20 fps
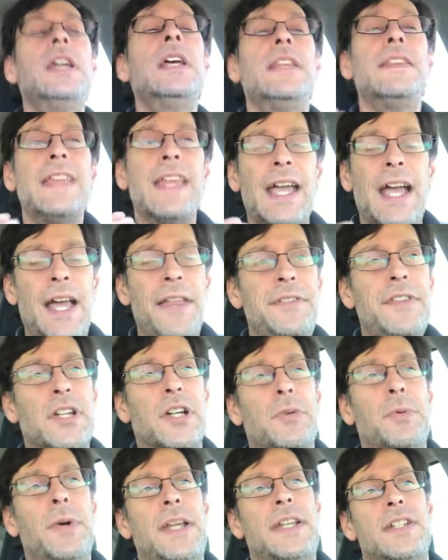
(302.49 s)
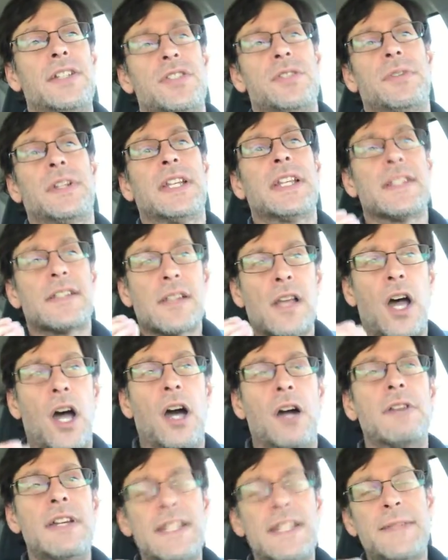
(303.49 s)
The ethical way to do it is
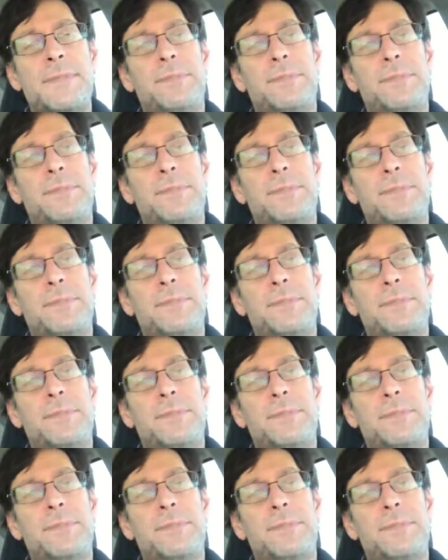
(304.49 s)
always